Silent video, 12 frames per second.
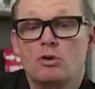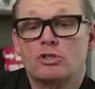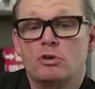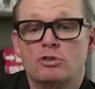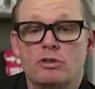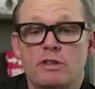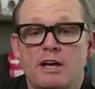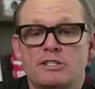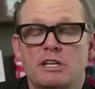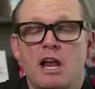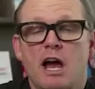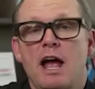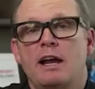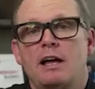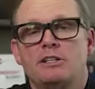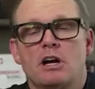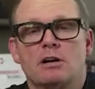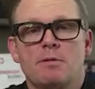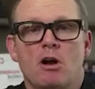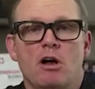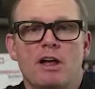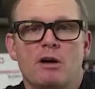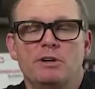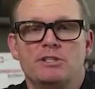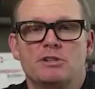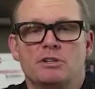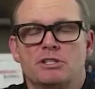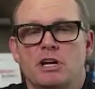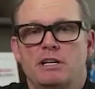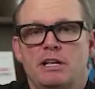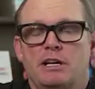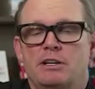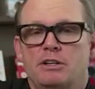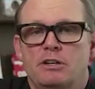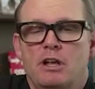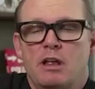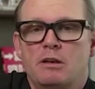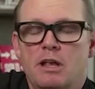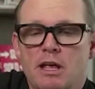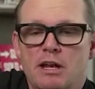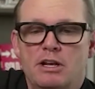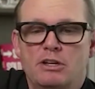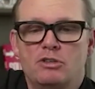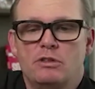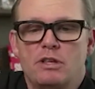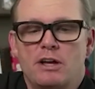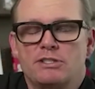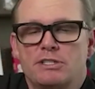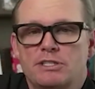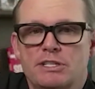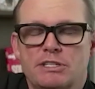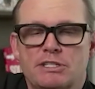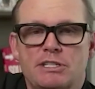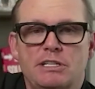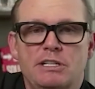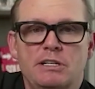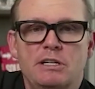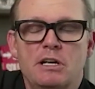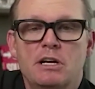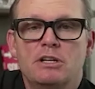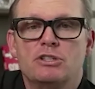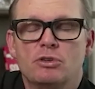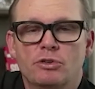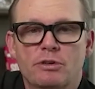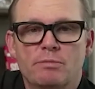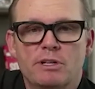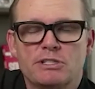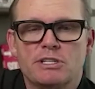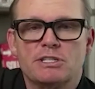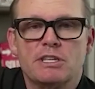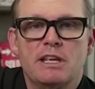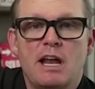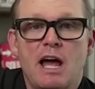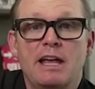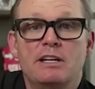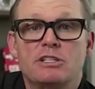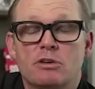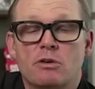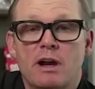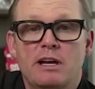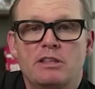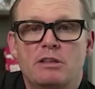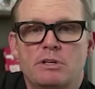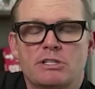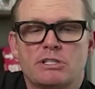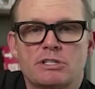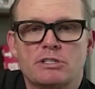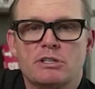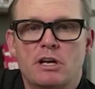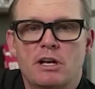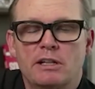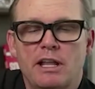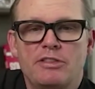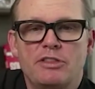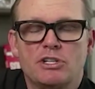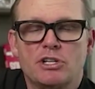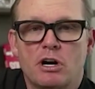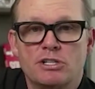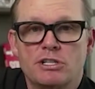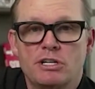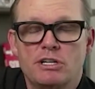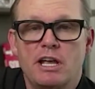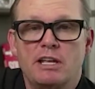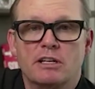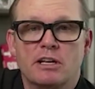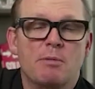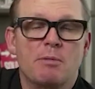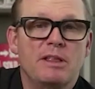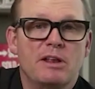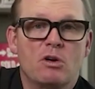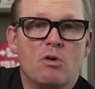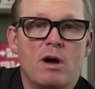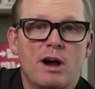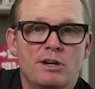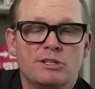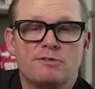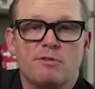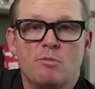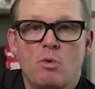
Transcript: so in 2009, I talked about all that research I did, and and and in 2016 sold the business, and then I integrated the business and led the charge to take the company that acquired us from